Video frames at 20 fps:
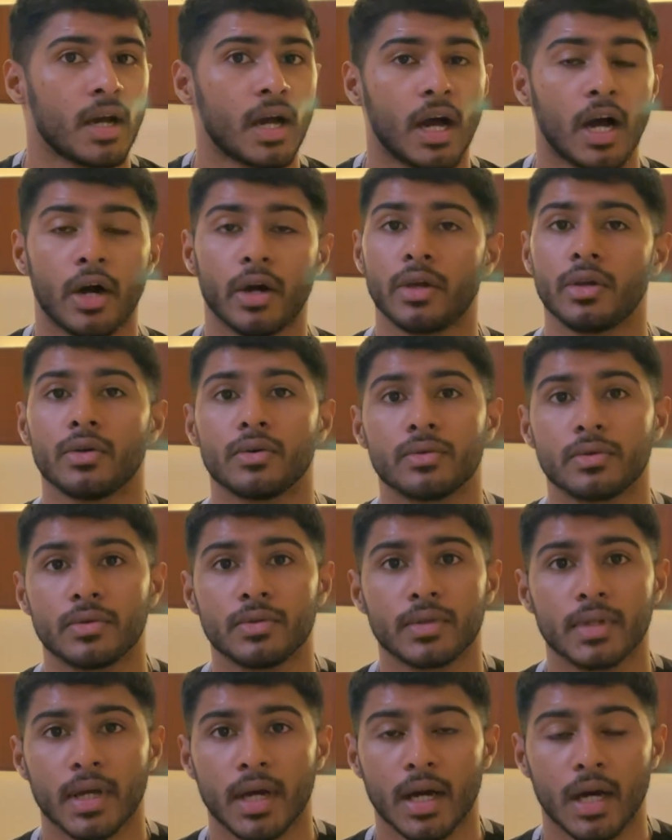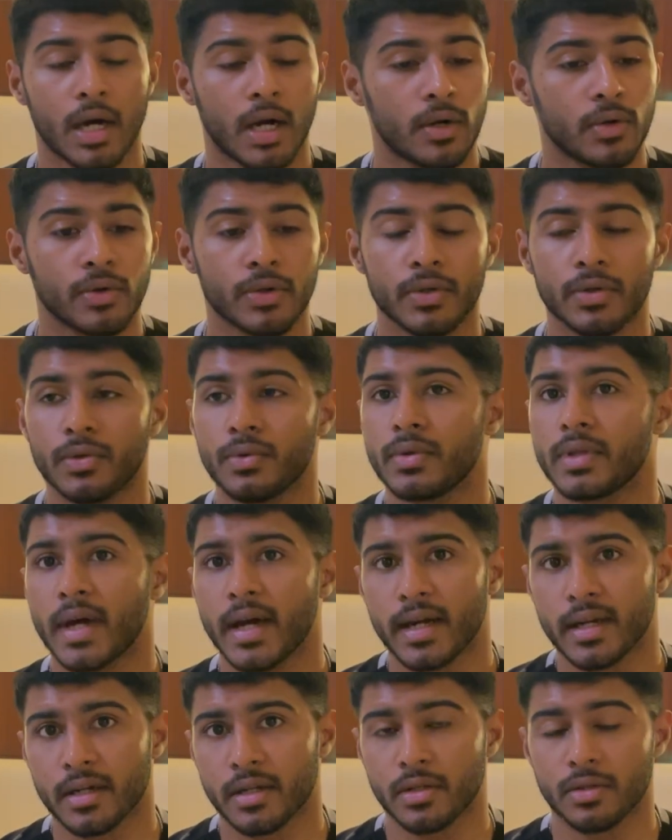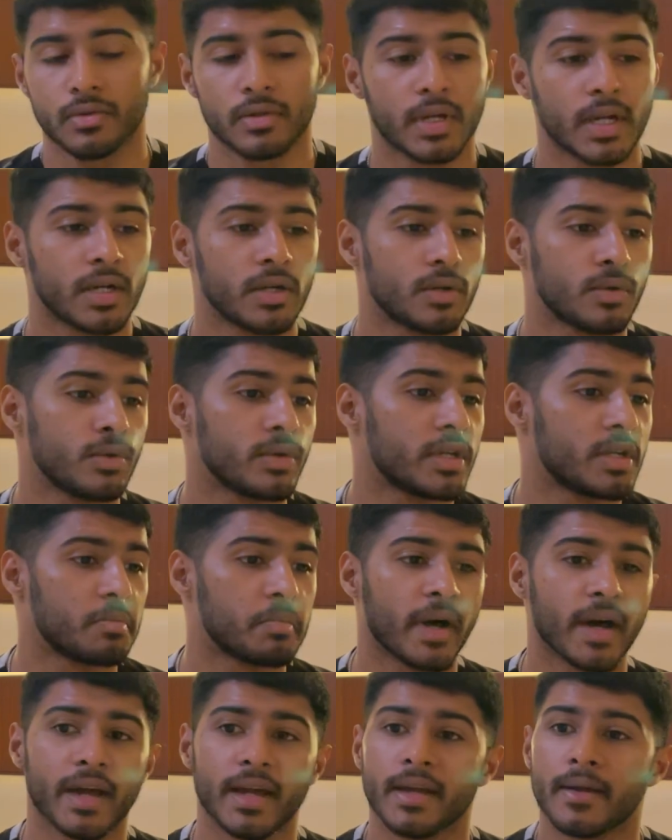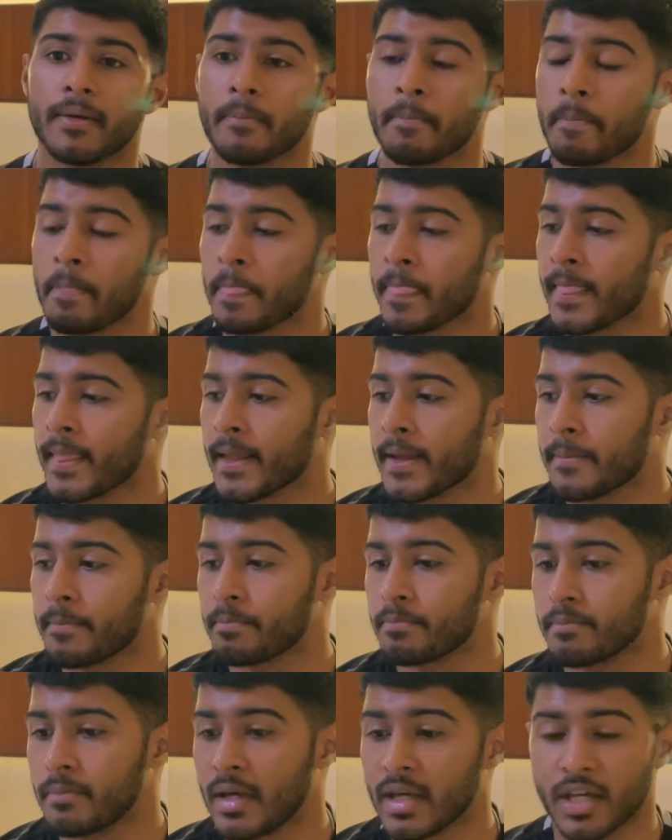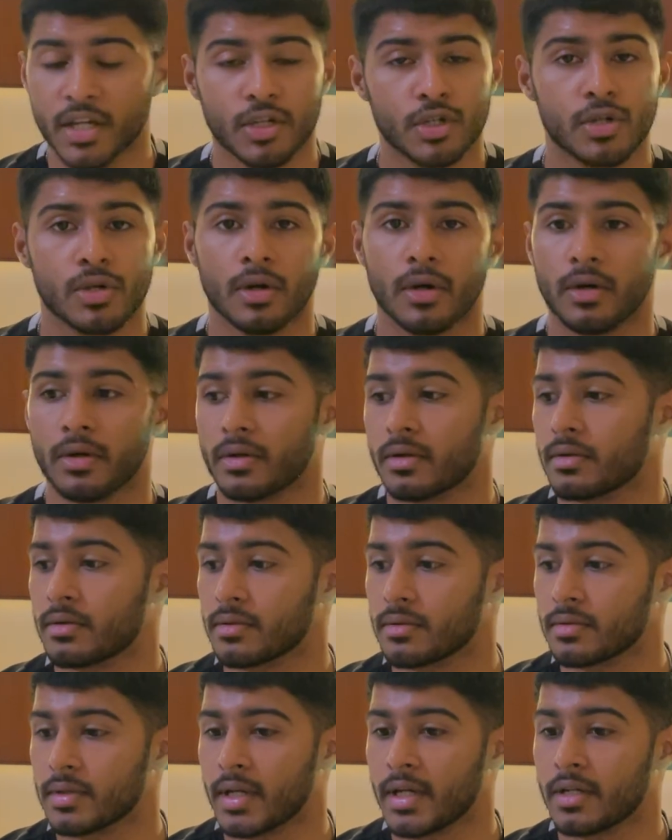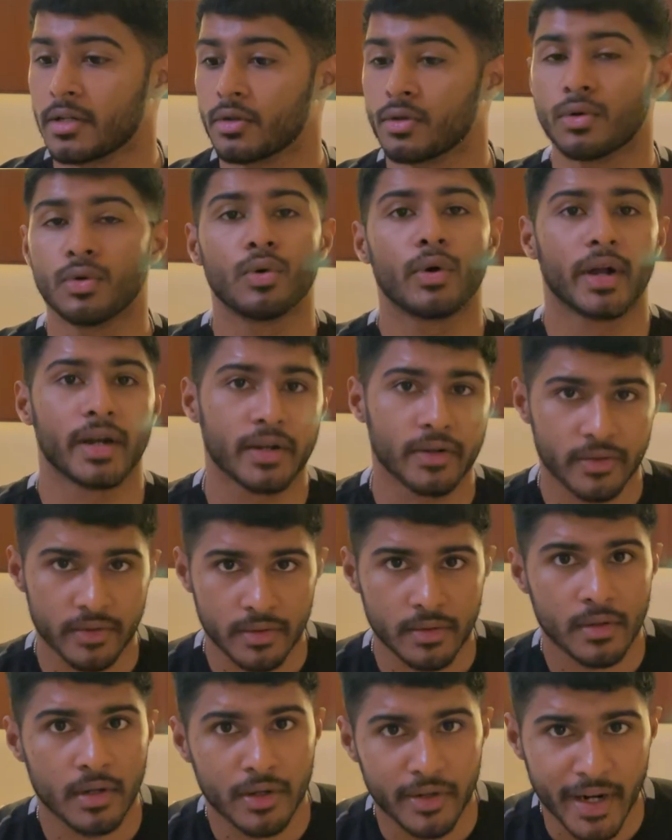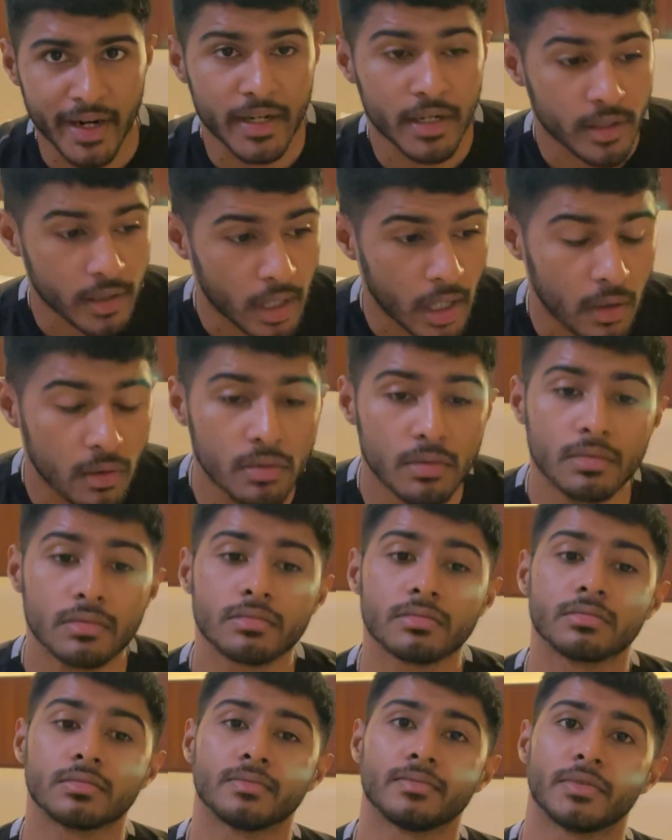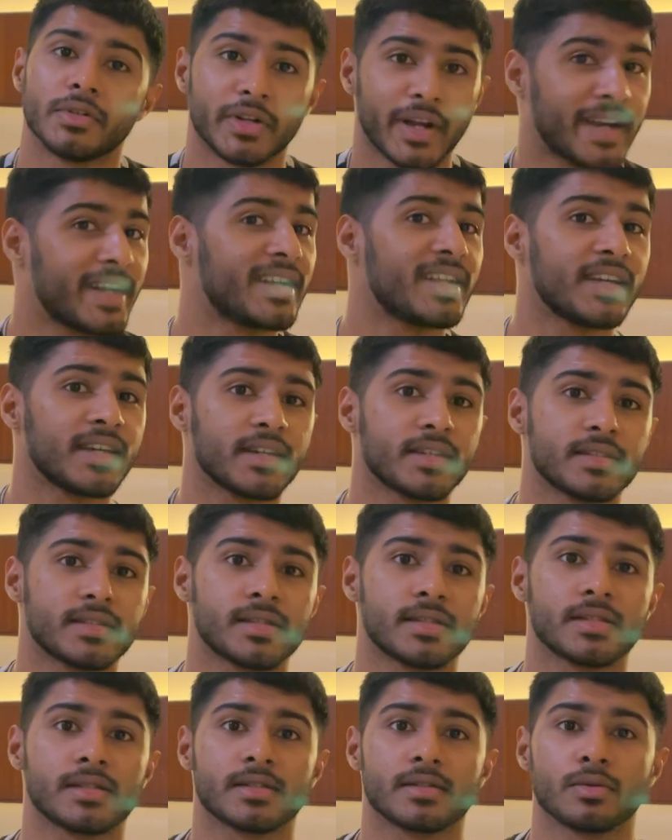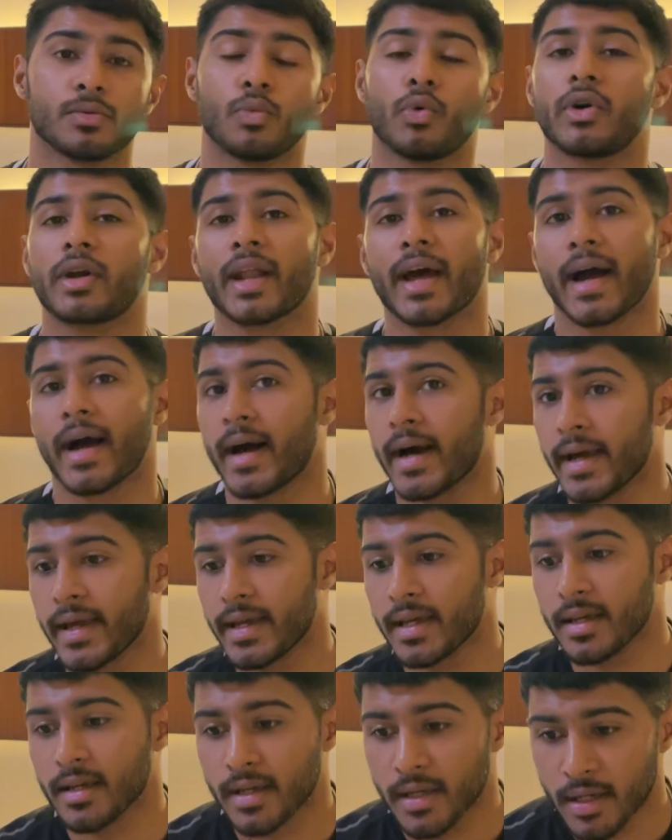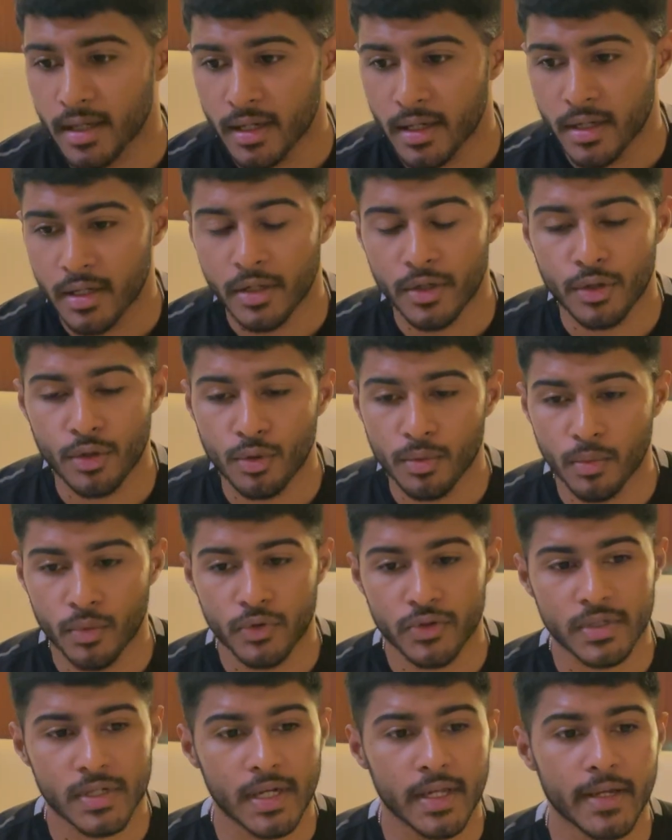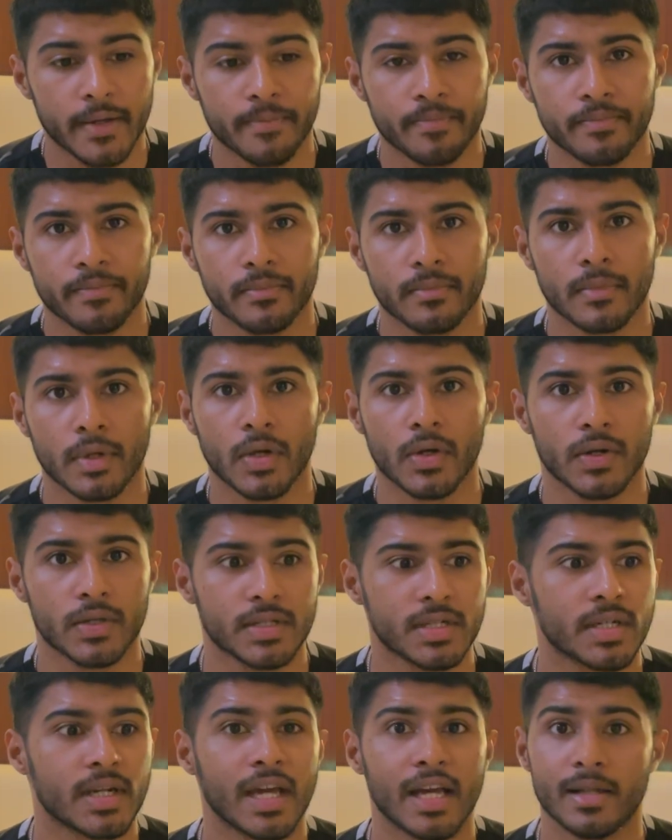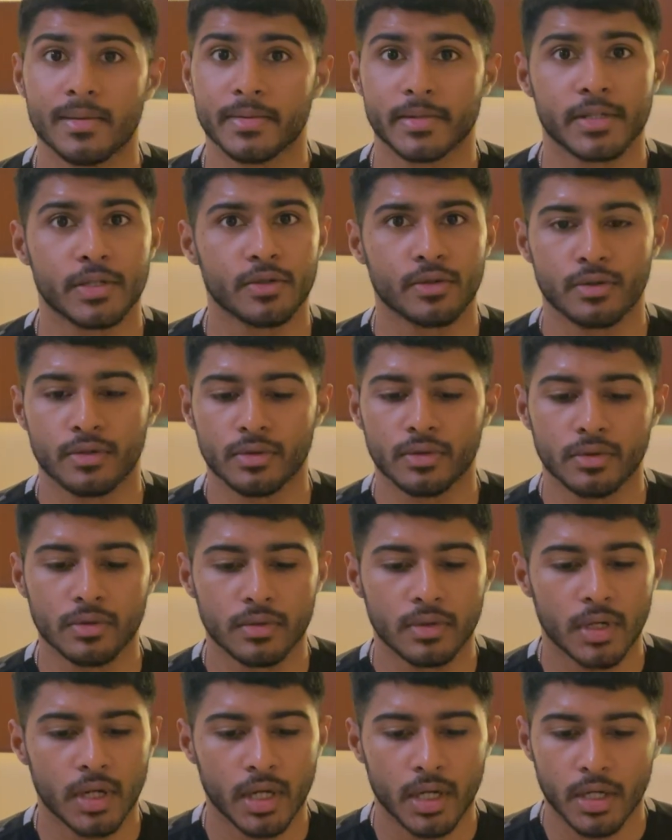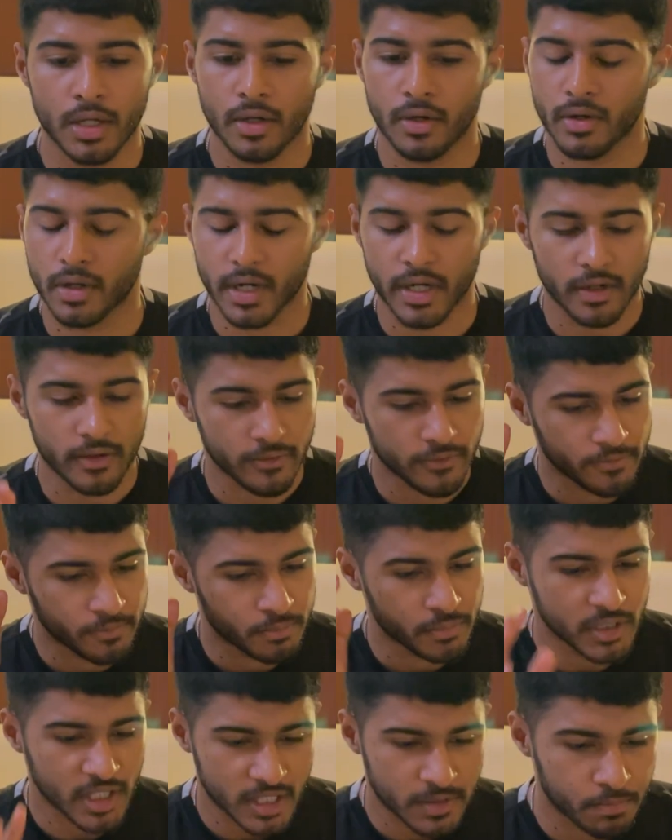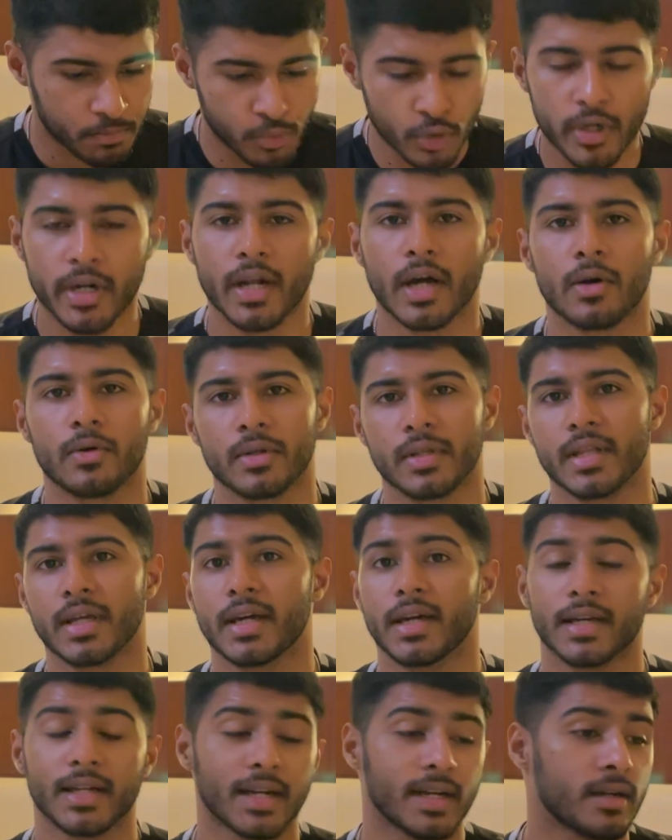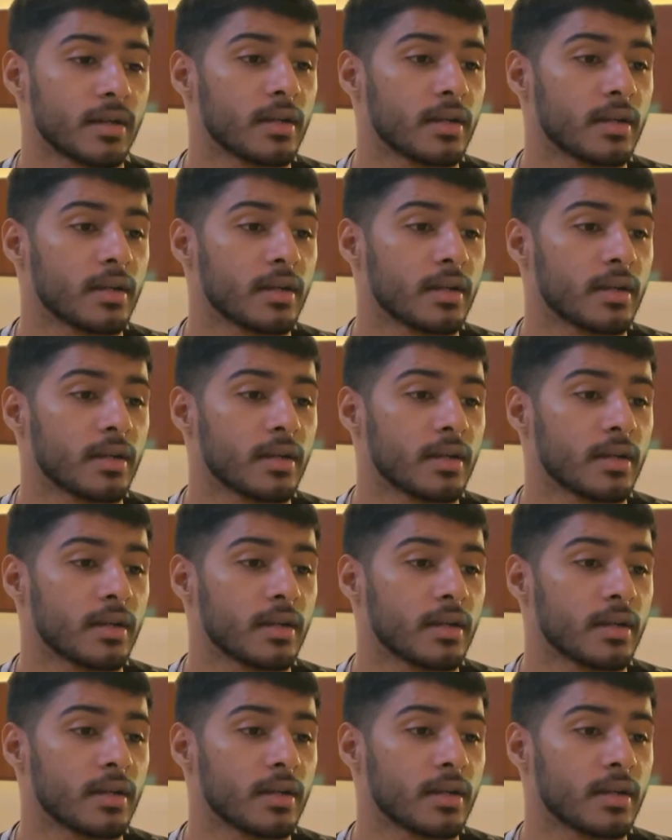How do you do that? You can do it by making sure that you go and write it down. Writing is what I do mostly because it helps you to kind of just put it out there